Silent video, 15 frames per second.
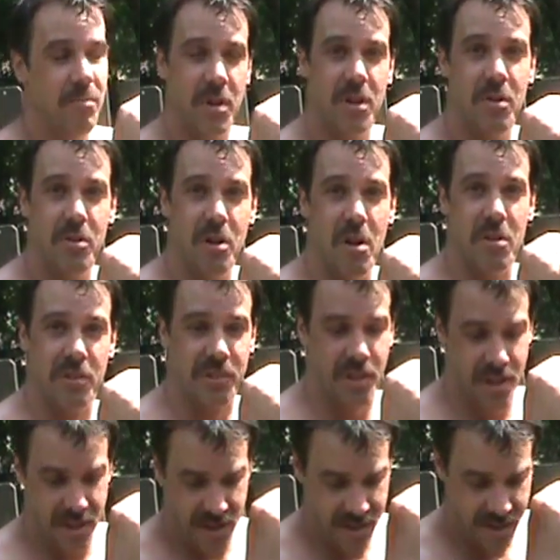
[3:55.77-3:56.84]
But who
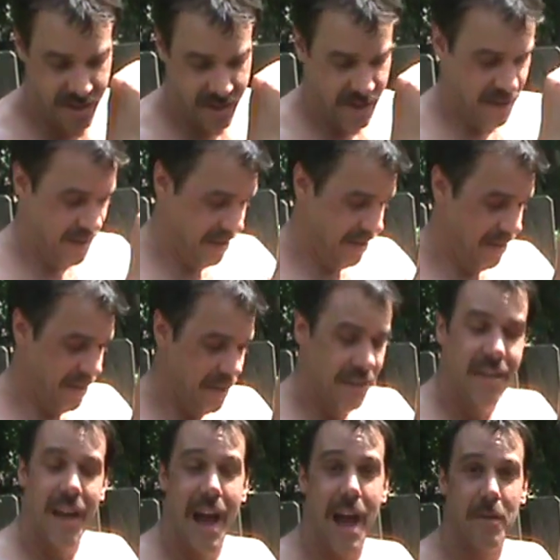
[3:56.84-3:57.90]

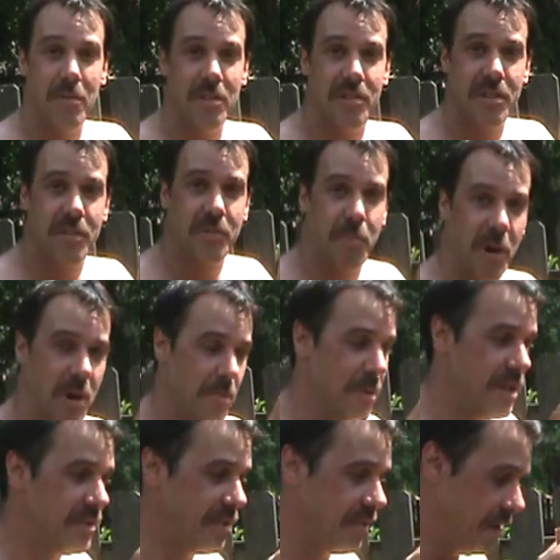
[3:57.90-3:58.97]
knows? On with the
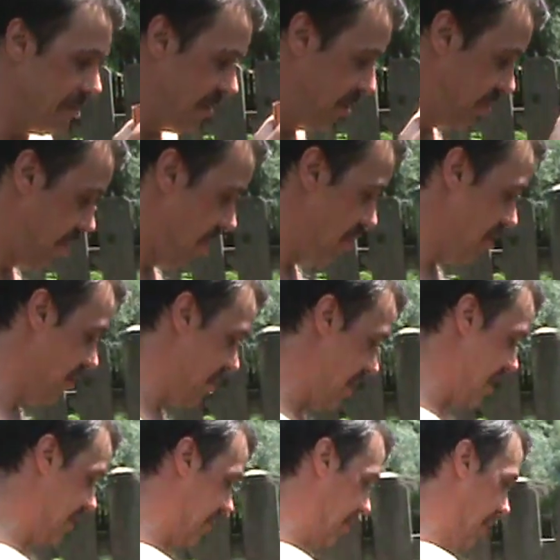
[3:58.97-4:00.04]
experiment. Let me show you
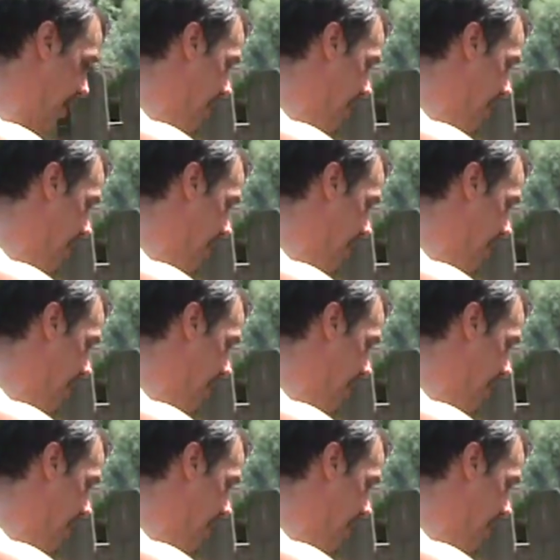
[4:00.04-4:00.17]
this